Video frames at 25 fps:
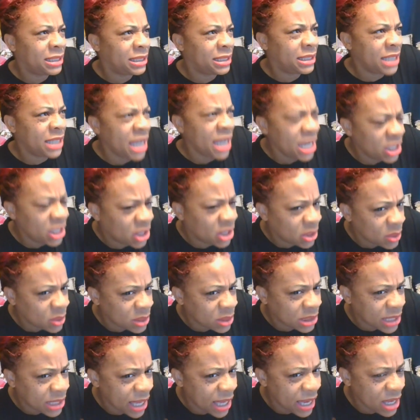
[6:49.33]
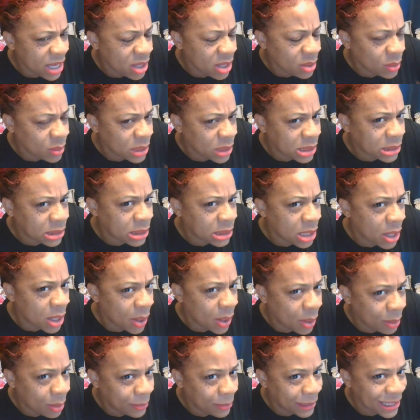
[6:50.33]
Didn't you say you was
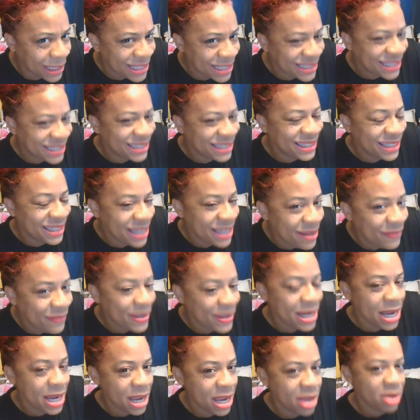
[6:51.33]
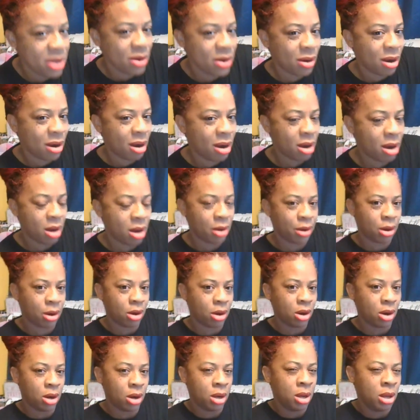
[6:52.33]
homeless living in your car,
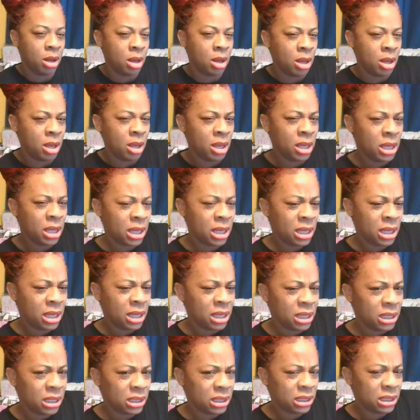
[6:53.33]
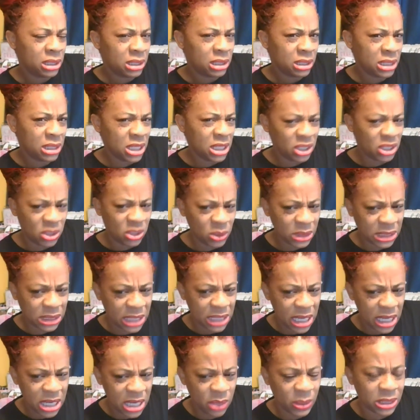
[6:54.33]
girl? Did you
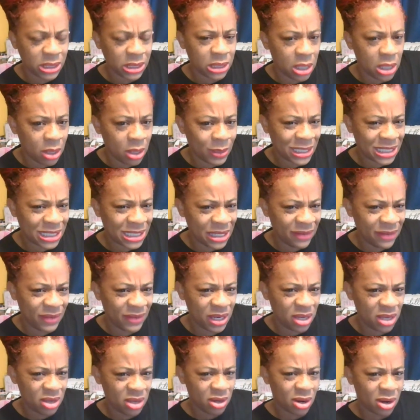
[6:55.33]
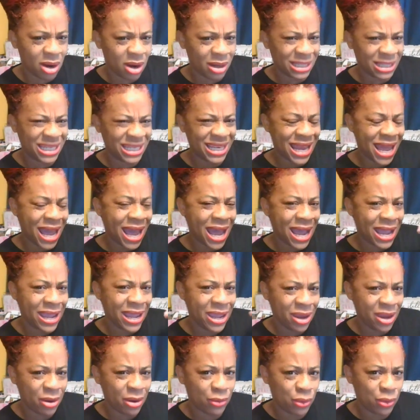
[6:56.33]
say you was homeless living in your car? Did I
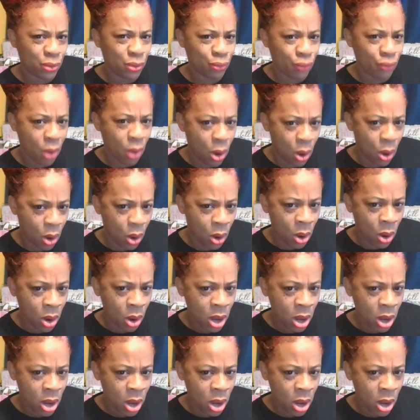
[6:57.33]
hear you wrong?